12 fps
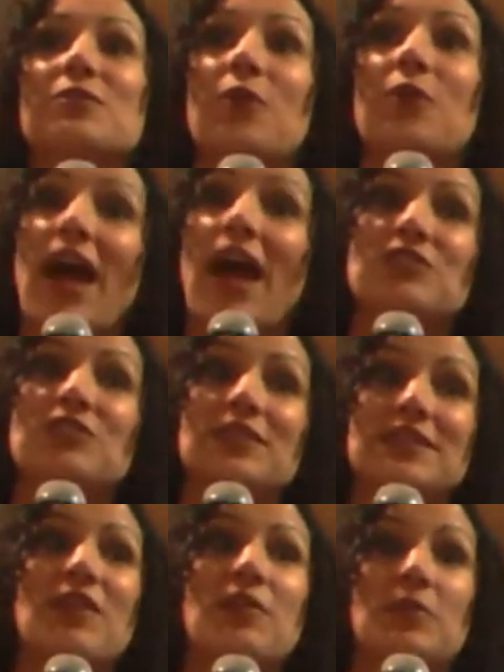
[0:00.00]
We're actually
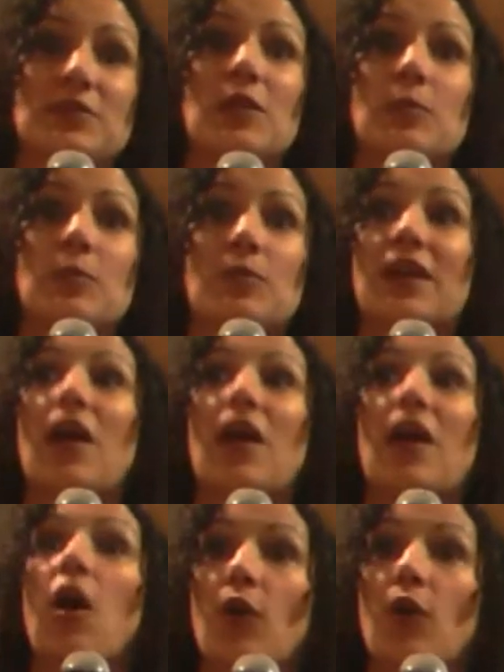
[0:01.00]
celebrating
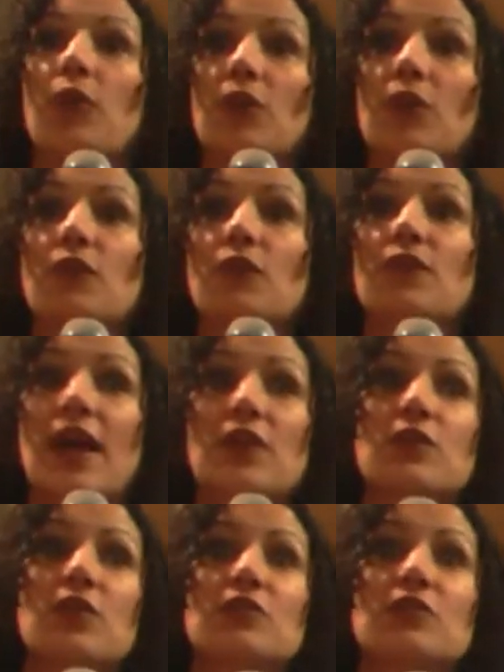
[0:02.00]
our 35th
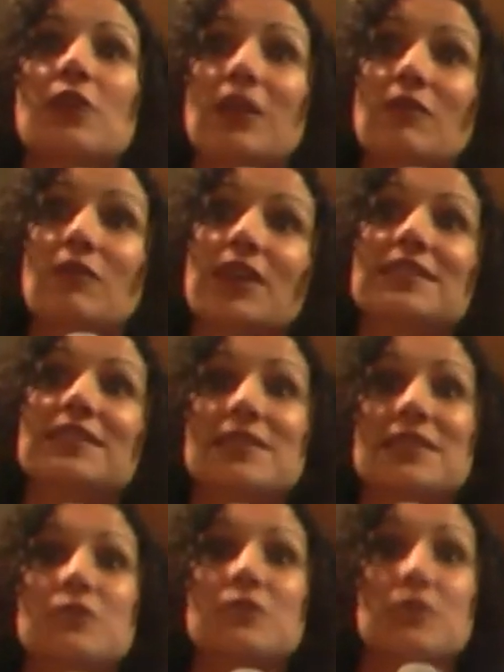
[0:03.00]
anniversary in Vegas
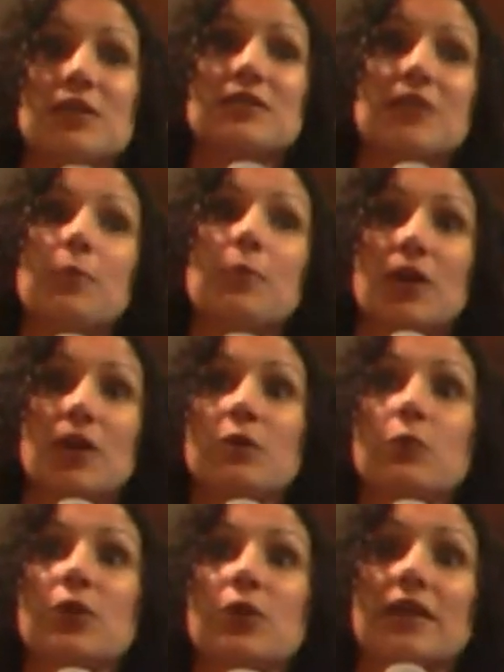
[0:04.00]
this upcoming
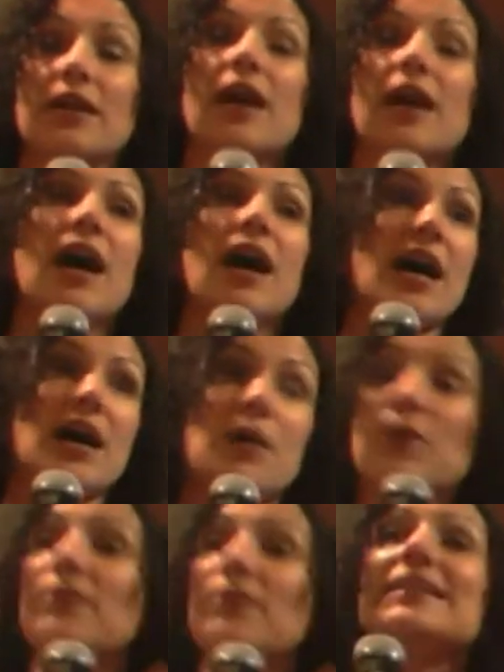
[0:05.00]
week,
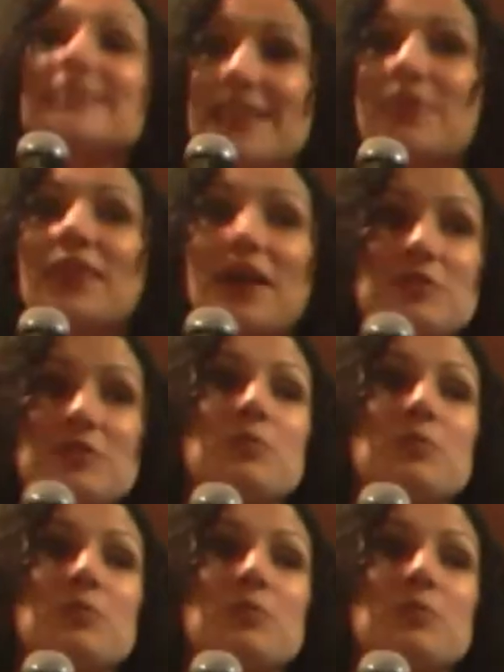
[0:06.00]
with 18,000